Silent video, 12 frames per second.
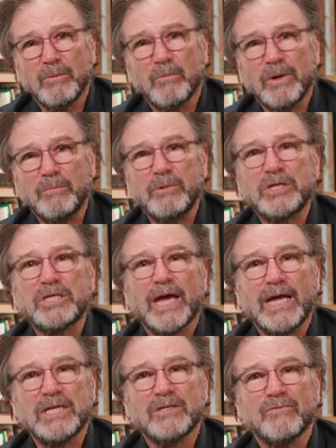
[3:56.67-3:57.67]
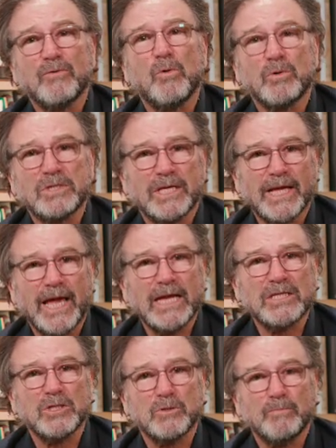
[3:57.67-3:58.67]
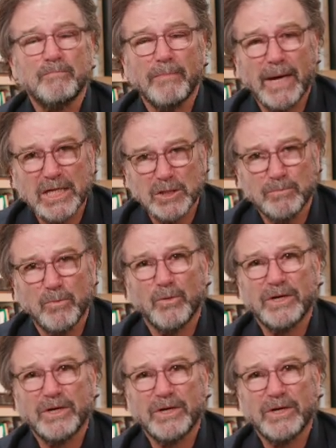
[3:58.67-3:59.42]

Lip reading: in which case, of course, the cancer is much more